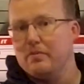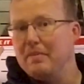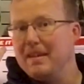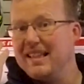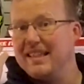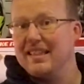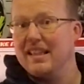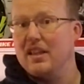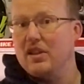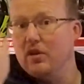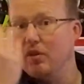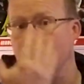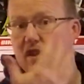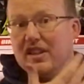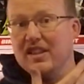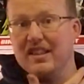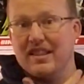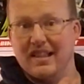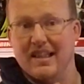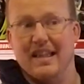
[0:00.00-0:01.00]
and it just means
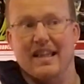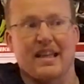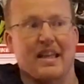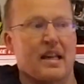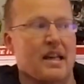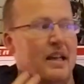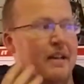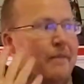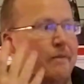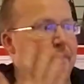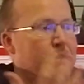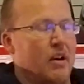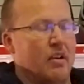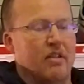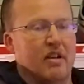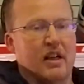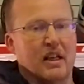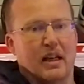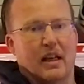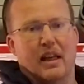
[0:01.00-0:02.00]
that you can see
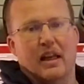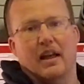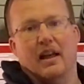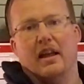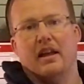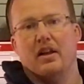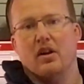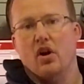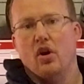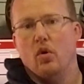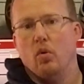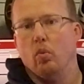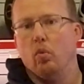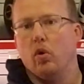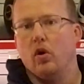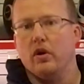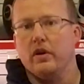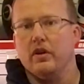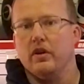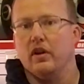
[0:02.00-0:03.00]
very
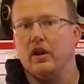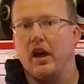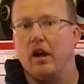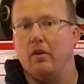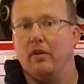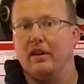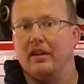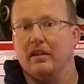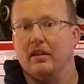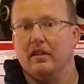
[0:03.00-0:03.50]
clearly what you're